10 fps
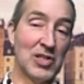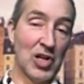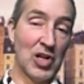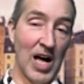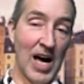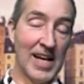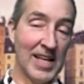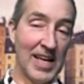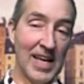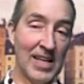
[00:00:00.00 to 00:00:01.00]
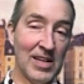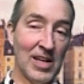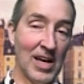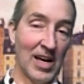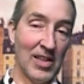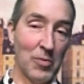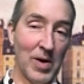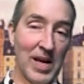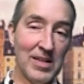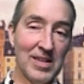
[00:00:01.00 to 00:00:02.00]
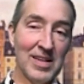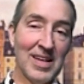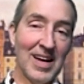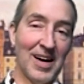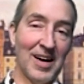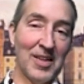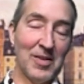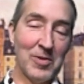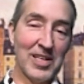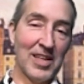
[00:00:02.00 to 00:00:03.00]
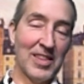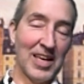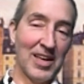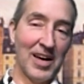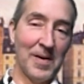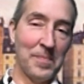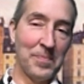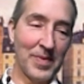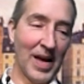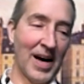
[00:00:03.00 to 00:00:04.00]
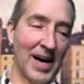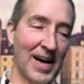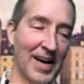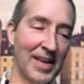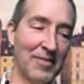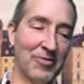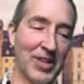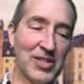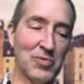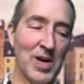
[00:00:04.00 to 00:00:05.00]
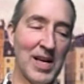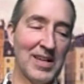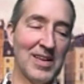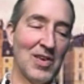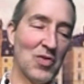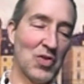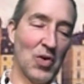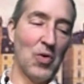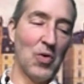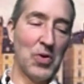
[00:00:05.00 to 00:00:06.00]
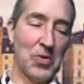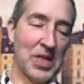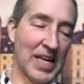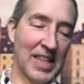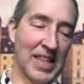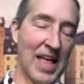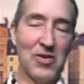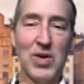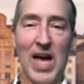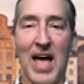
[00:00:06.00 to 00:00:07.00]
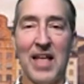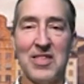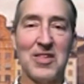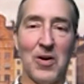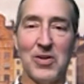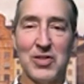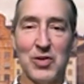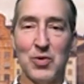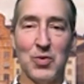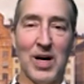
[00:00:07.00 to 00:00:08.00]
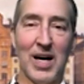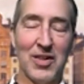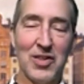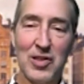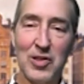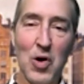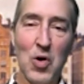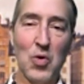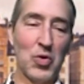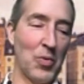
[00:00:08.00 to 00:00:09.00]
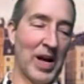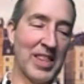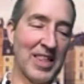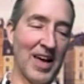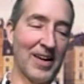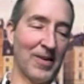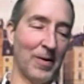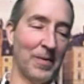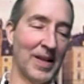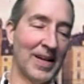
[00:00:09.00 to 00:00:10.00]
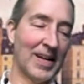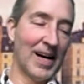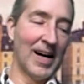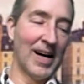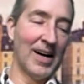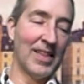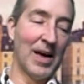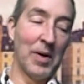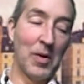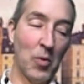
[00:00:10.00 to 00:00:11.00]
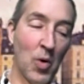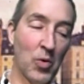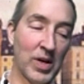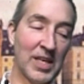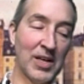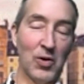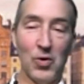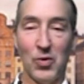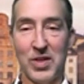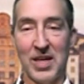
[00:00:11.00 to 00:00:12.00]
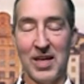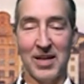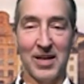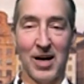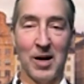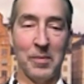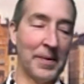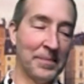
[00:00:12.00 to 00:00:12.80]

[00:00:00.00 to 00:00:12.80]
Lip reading: decline in the rate, the inflation rate. So they're thinking that you can start to slow the rate cycle. That way you won't kill the economy.